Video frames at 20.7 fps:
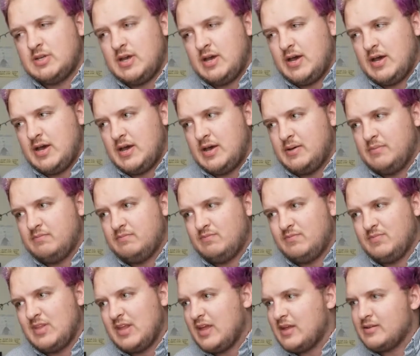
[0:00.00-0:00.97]
And
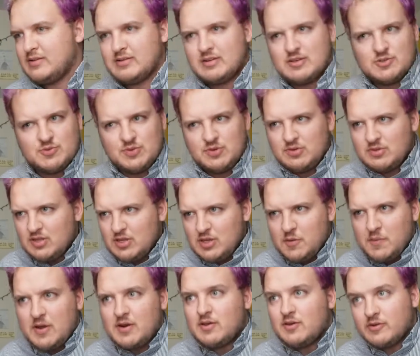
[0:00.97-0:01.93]
because when you think
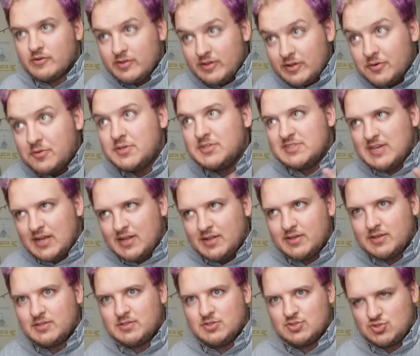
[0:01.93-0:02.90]
about it, you're literally
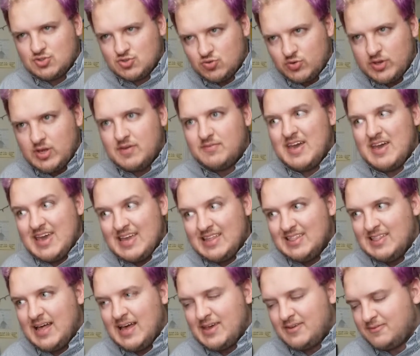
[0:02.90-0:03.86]
telling the story of a
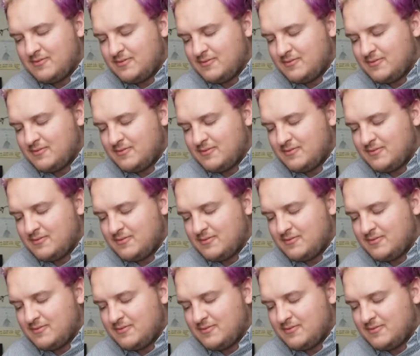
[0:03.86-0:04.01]
life.